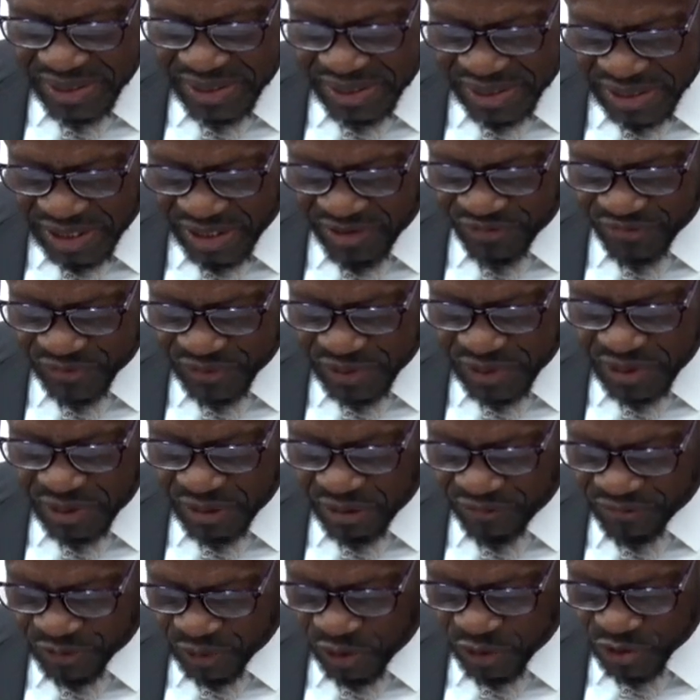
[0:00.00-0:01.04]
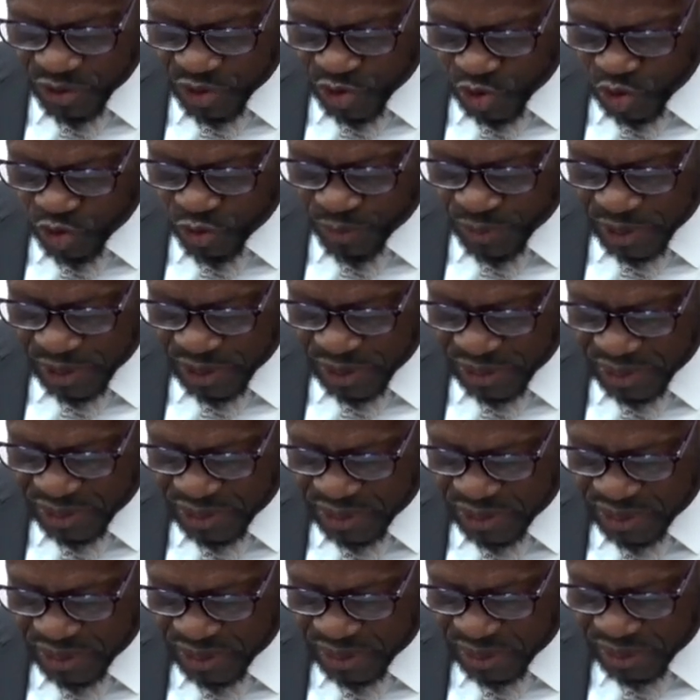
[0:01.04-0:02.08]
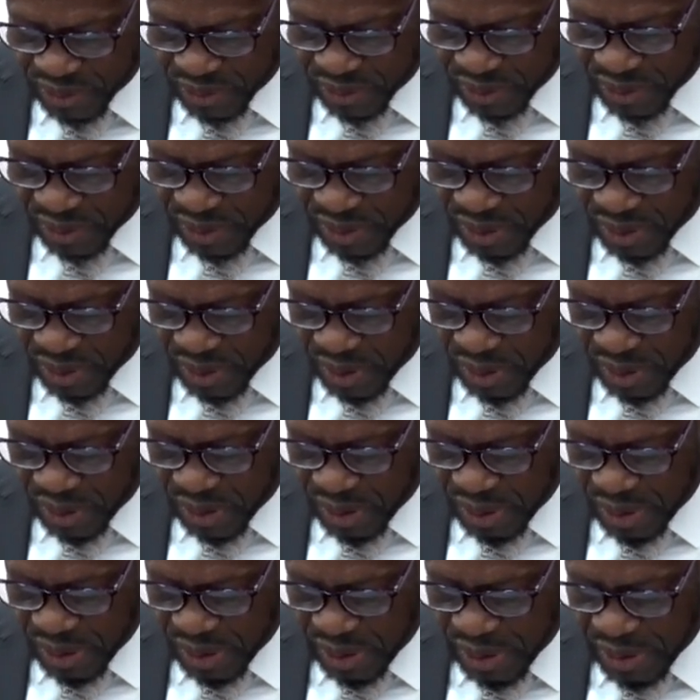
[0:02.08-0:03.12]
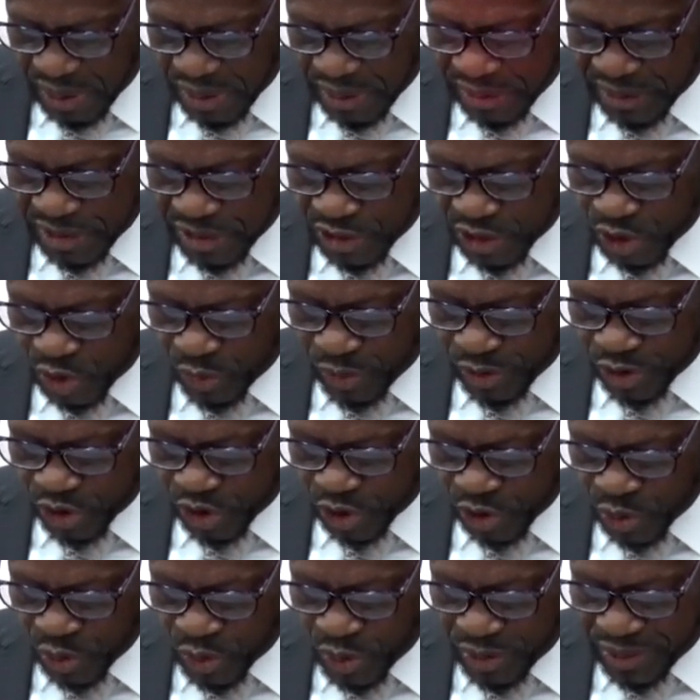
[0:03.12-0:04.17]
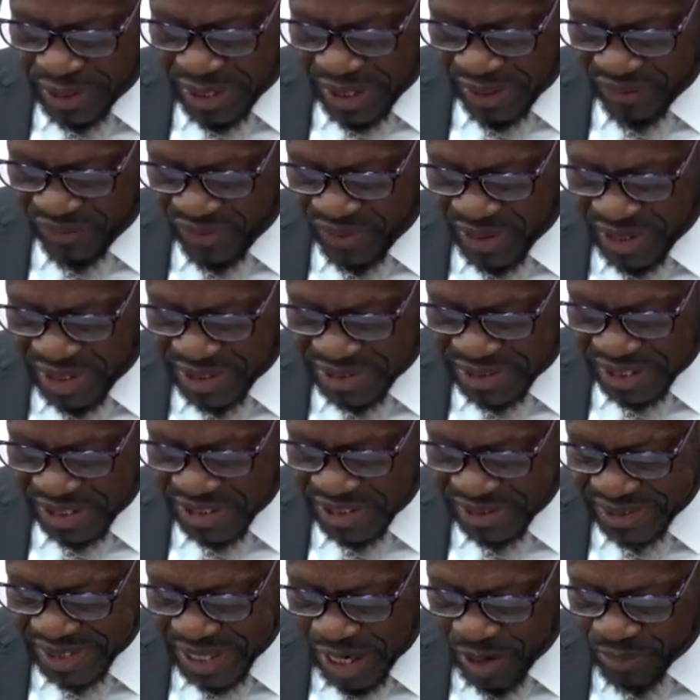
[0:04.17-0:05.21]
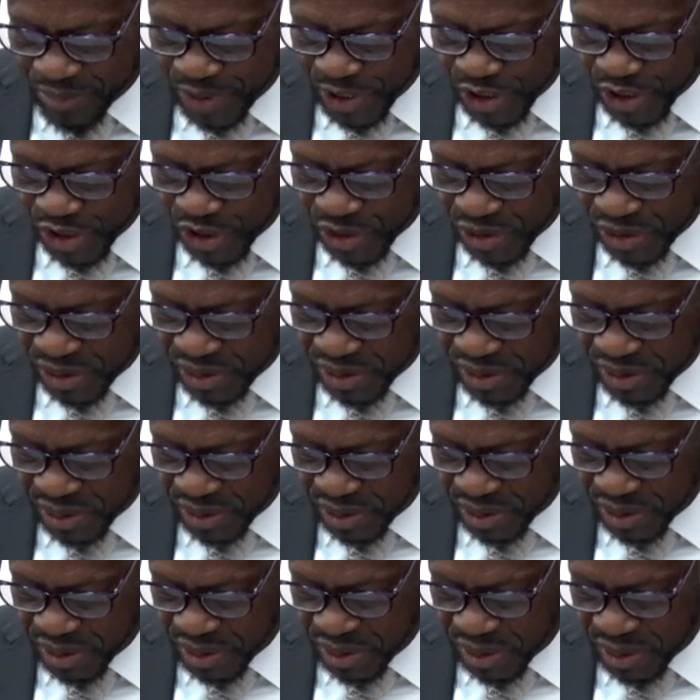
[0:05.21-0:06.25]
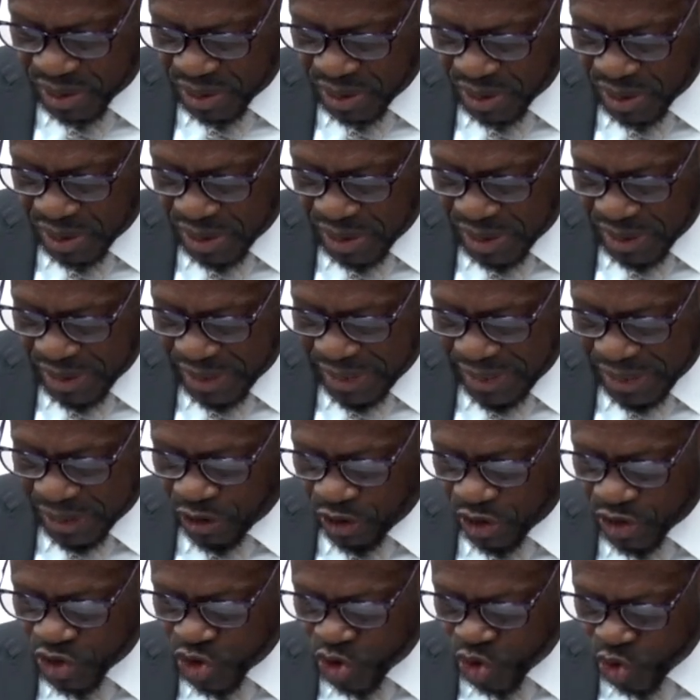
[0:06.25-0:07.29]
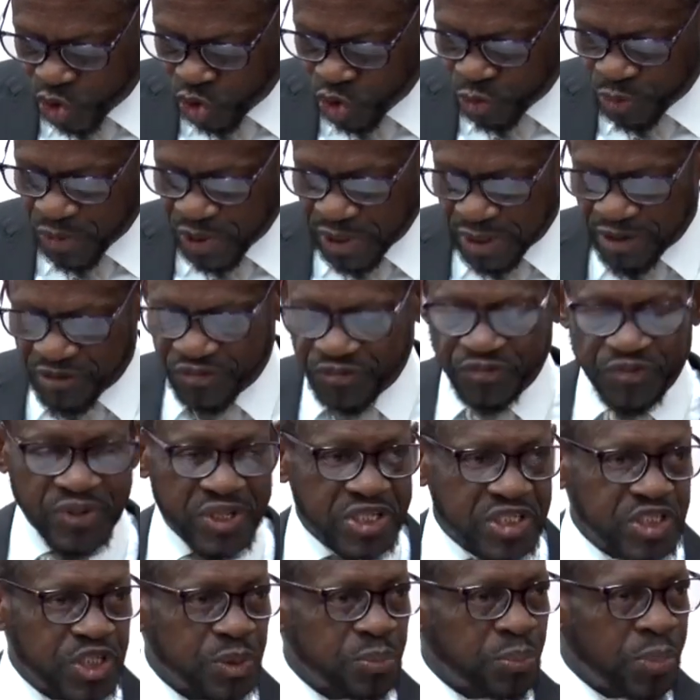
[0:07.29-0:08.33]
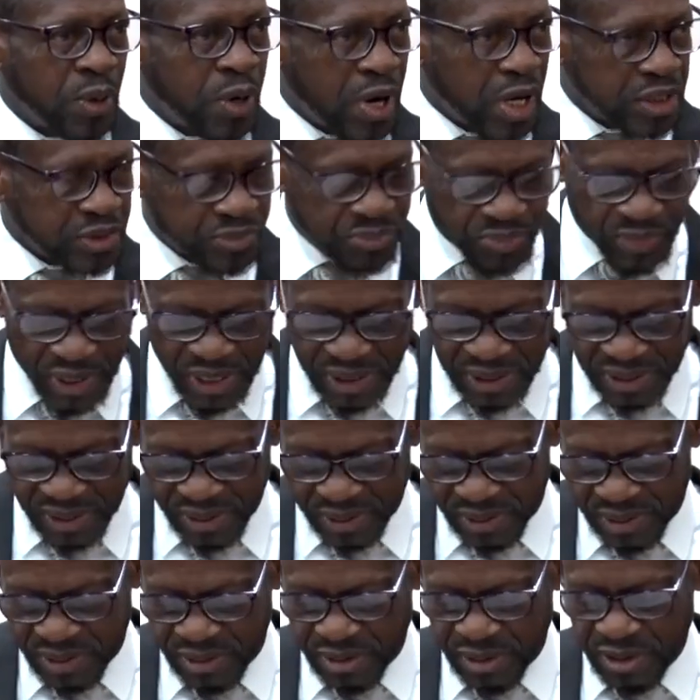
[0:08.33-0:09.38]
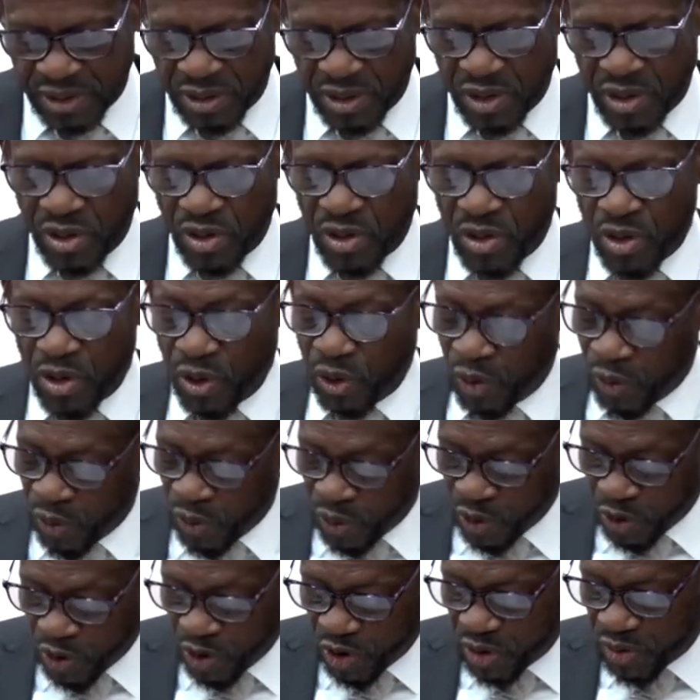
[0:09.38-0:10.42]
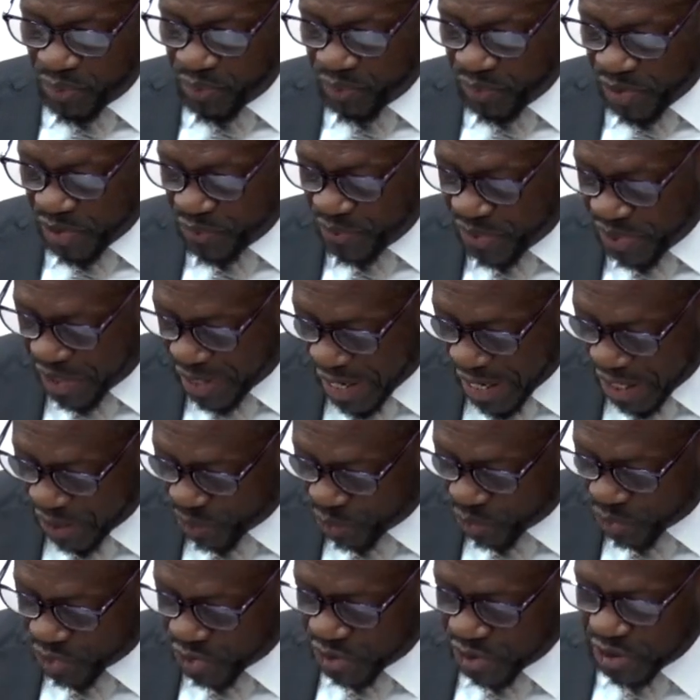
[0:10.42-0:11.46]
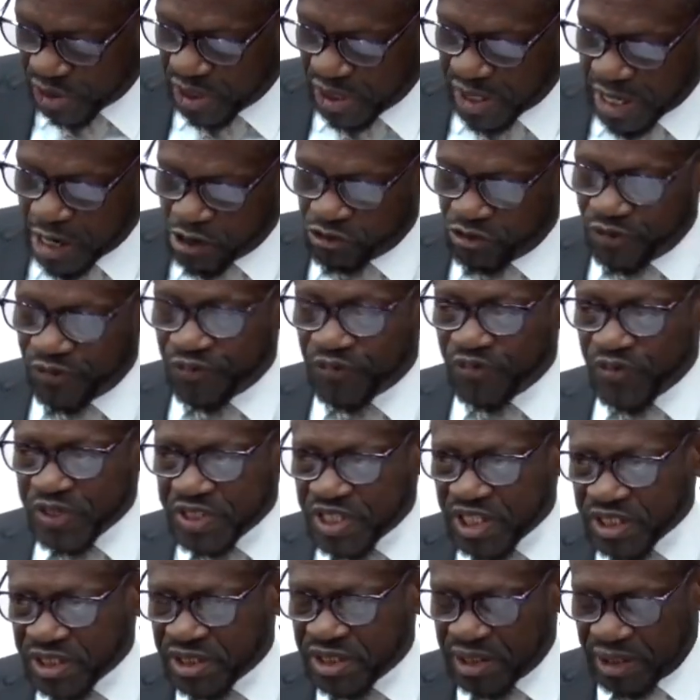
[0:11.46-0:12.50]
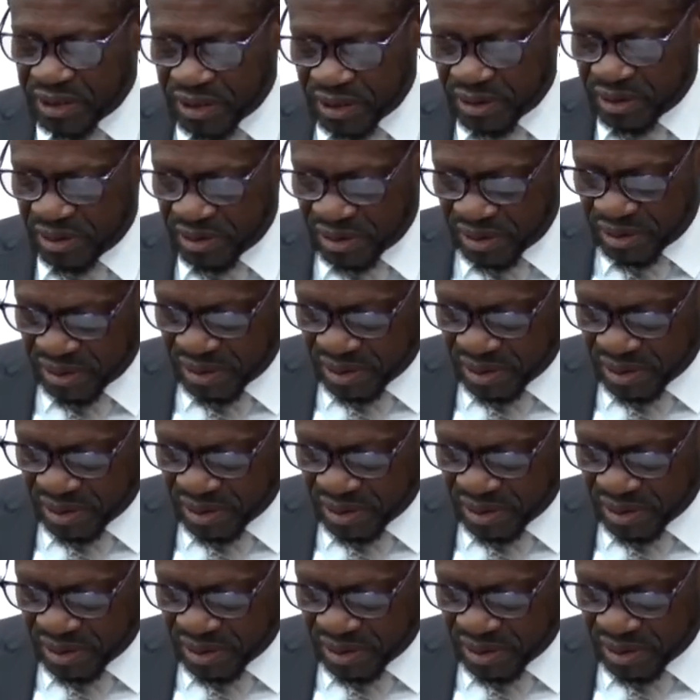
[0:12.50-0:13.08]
safety of consumers. It is to ensure that there is established a Consumer Affairs Department, or maybe I would say a revisiting